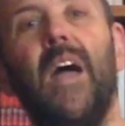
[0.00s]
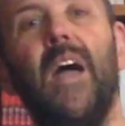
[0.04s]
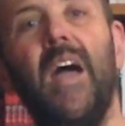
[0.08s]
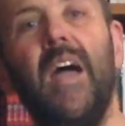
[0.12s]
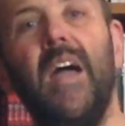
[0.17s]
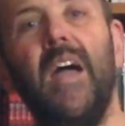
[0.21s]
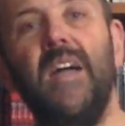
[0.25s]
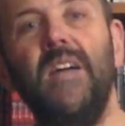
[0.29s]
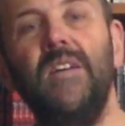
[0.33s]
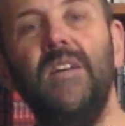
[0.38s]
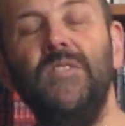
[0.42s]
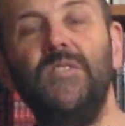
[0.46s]

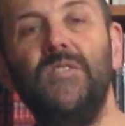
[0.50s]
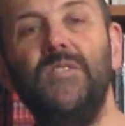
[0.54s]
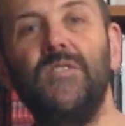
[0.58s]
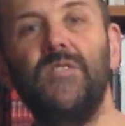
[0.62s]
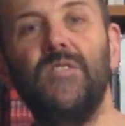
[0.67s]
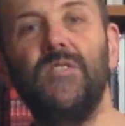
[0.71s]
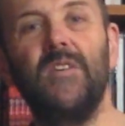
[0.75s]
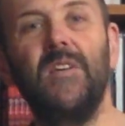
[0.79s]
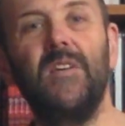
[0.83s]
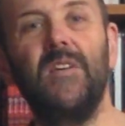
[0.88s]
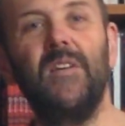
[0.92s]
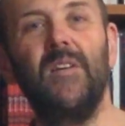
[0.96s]

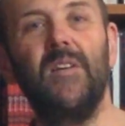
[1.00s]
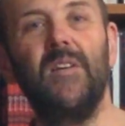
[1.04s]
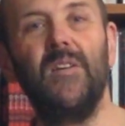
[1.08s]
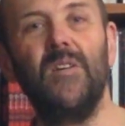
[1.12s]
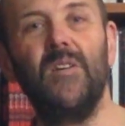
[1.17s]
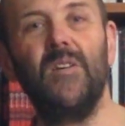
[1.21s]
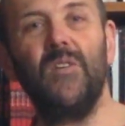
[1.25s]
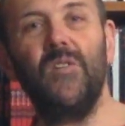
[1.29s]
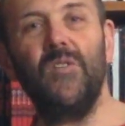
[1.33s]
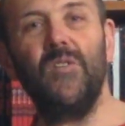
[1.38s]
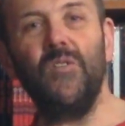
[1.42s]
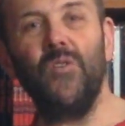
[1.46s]
as
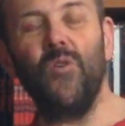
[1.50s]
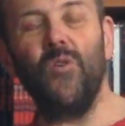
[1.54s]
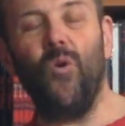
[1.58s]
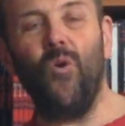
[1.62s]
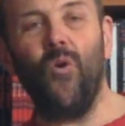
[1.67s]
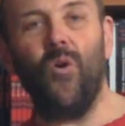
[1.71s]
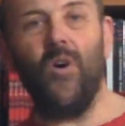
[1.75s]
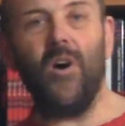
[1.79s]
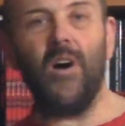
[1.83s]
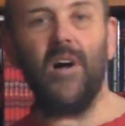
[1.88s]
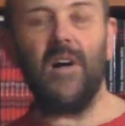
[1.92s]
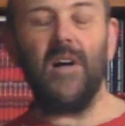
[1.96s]

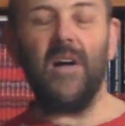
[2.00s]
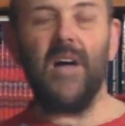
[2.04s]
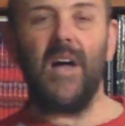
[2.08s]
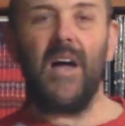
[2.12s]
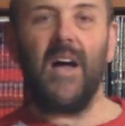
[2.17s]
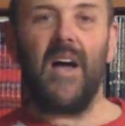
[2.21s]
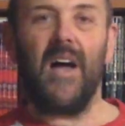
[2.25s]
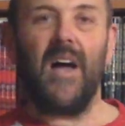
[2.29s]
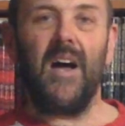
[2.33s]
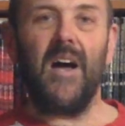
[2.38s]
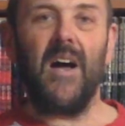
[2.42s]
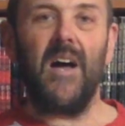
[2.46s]
you're
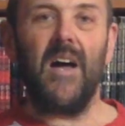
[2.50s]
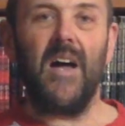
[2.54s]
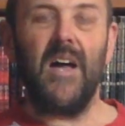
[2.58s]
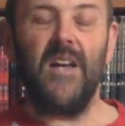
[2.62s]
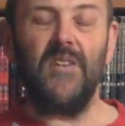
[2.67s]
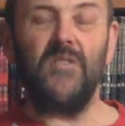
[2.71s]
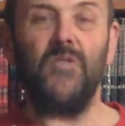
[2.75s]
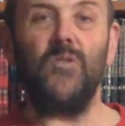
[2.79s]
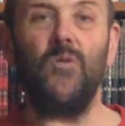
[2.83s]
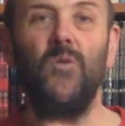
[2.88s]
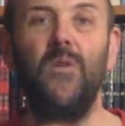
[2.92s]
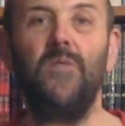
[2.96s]

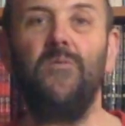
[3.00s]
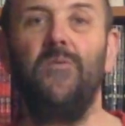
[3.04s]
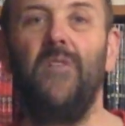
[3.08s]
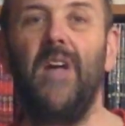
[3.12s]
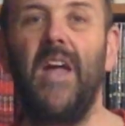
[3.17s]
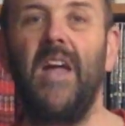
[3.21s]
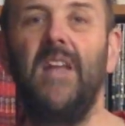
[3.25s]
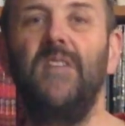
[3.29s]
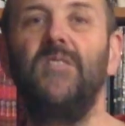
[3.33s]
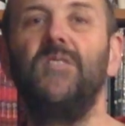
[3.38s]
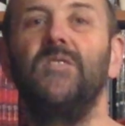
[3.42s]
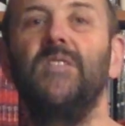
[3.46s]

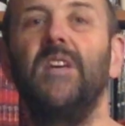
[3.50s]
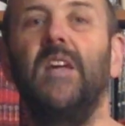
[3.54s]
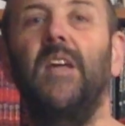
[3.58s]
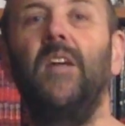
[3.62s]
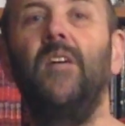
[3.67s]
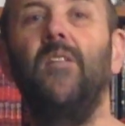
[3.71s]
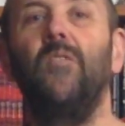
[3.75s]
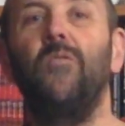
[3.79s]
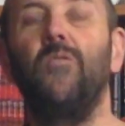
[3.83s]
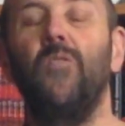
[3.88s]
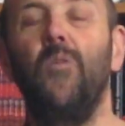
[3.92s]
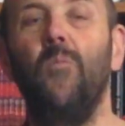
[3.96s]

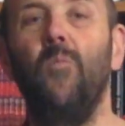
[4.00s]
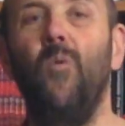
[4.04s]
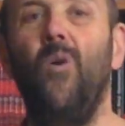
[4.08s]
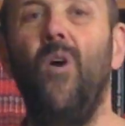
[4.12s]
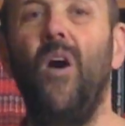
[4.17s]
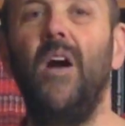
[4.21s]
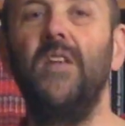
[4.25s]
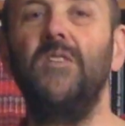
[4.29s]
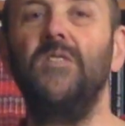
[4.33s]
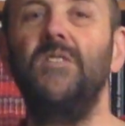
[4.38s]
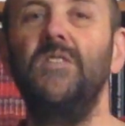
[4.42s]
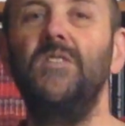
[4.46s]
advancing from
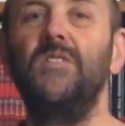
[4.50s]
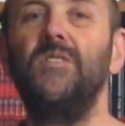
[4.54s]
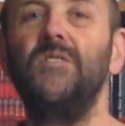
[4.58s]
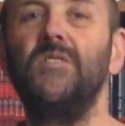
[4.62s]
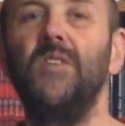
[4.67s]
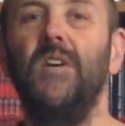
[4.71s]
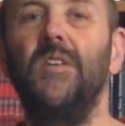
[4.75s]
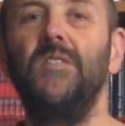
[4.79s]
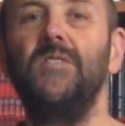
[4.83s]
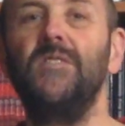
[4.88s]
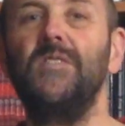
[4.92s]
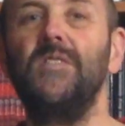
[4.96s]
wide
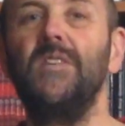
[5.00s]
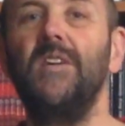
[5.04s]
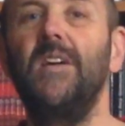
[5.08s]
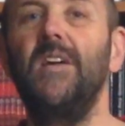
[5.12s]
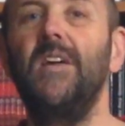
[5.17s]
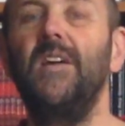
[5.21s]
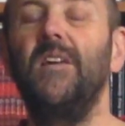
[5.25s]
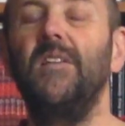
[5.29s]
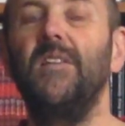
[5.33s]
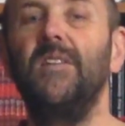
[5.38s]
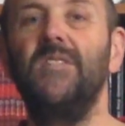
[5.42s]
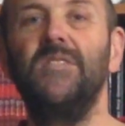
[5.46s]
distance,
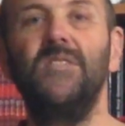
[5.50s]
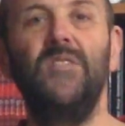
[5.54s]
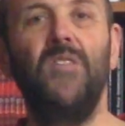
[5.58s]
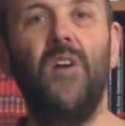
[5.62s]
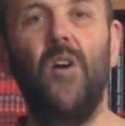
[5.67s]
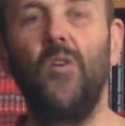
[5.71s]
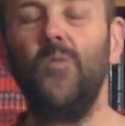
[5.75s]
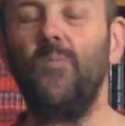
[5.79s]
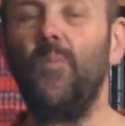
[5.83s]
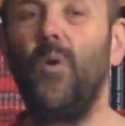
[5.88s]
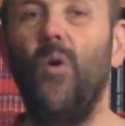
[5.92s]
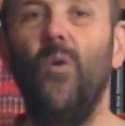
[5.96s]
there's
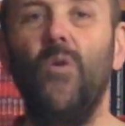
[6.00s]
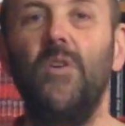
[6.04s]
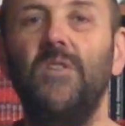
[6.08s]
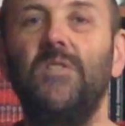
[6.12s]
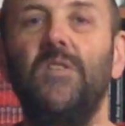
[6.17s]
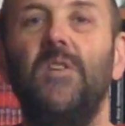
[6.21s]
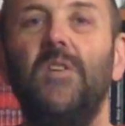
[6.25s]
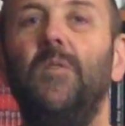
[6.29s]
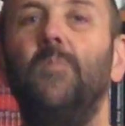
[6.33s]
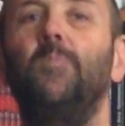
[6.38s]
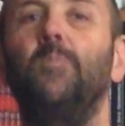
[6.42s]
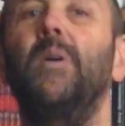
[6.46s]
no
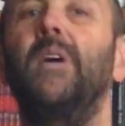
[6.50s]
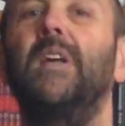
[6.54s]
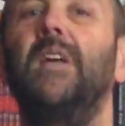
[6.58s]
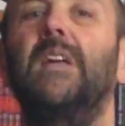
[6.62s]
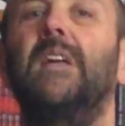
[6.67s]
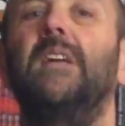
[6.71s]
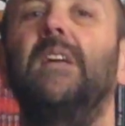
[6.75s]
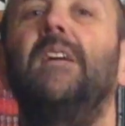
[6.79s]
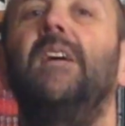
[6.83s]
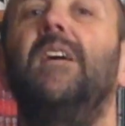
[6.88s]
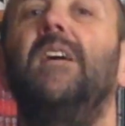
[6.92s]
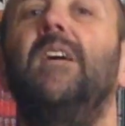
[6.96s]
point in
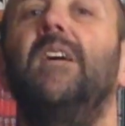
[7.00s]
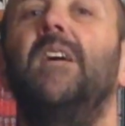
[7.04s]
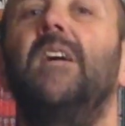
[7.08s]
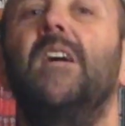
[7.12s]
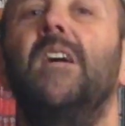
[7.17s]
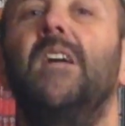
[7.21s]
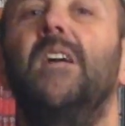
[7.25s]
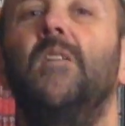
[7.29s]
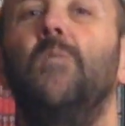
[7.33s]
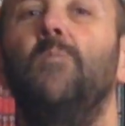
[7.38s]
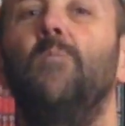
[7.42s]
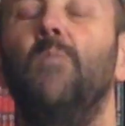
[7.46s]

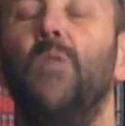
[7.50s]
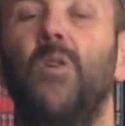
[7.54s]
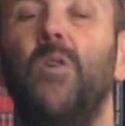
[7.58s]
it